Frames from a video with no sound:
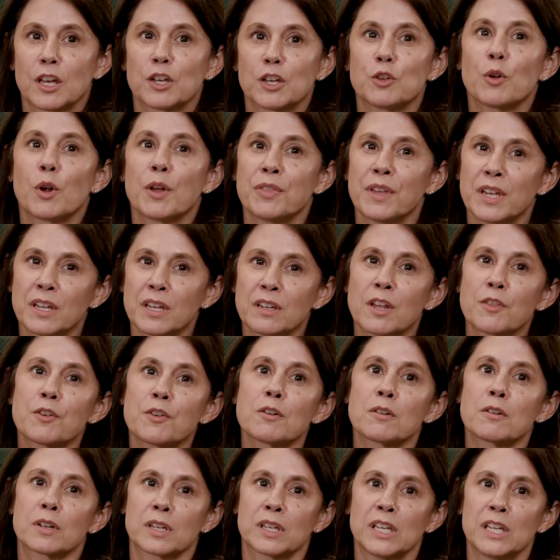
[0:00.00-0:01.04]
I think
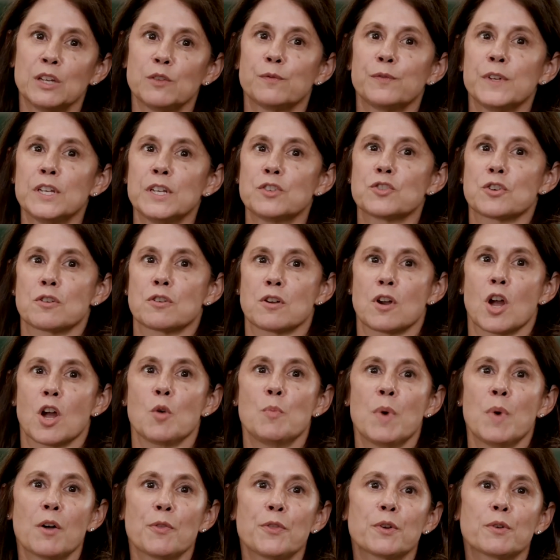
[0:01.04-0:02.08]
another key feature
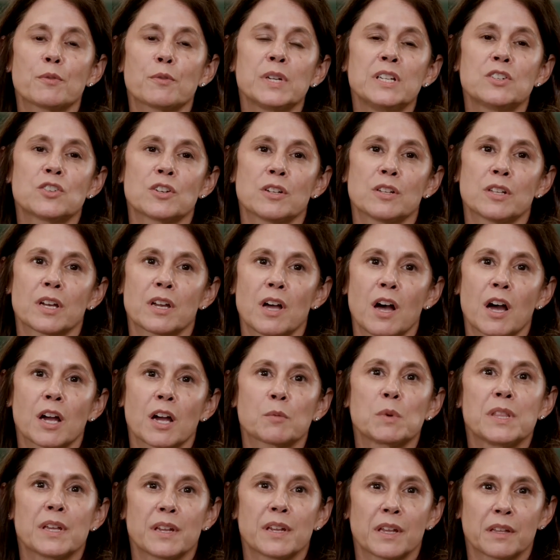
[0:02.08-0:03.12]
about the regional
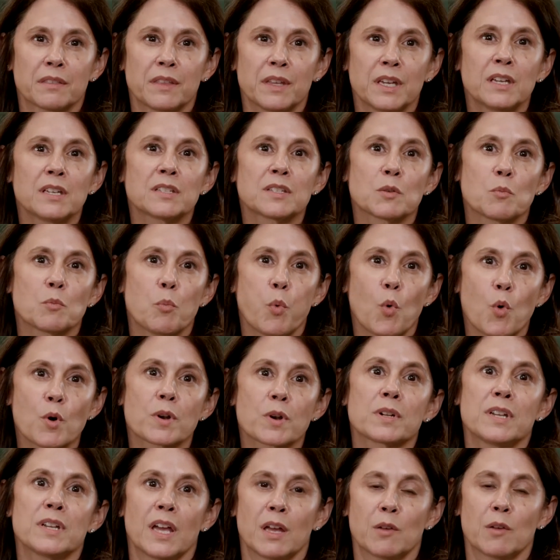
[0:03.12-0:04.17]
economy that I think is
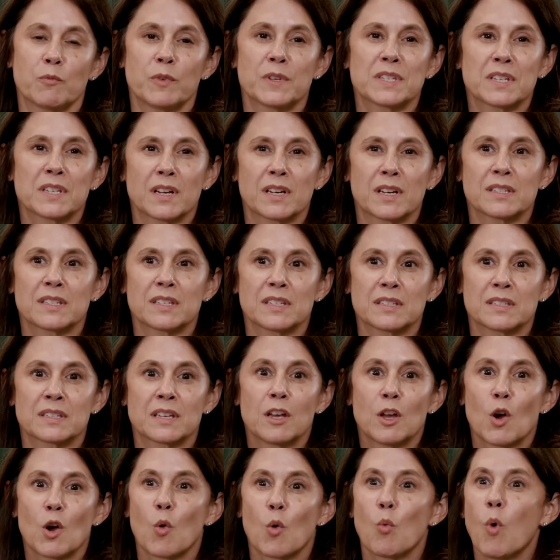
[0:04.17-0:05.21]
important to emphasize is
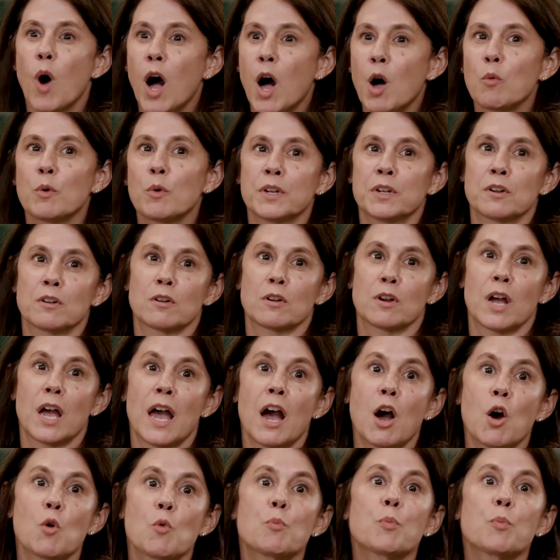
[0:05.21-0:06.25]
while we are
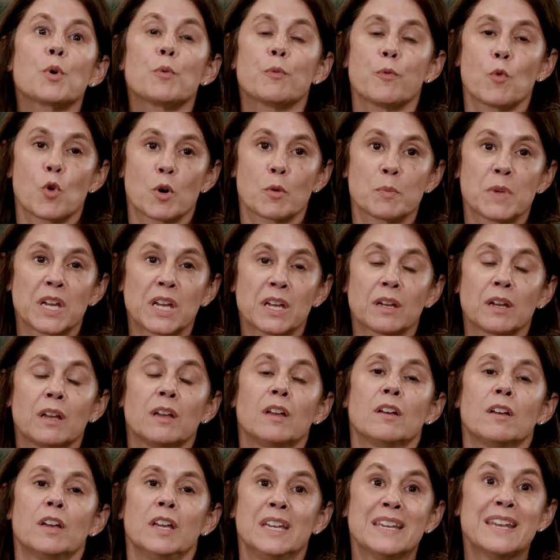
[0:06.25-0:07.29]
outperforming
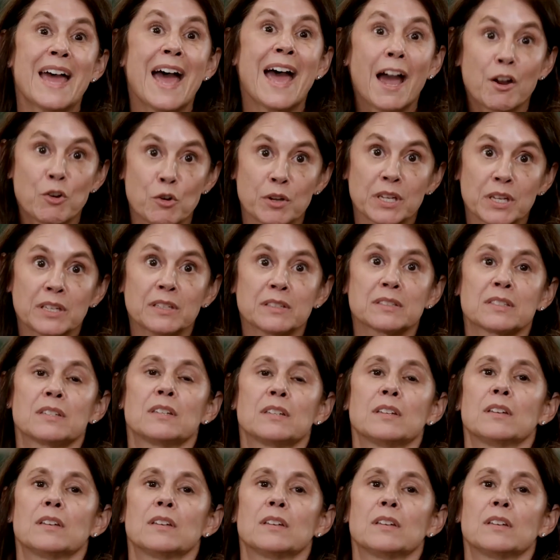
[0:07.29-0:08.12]
in aggregate,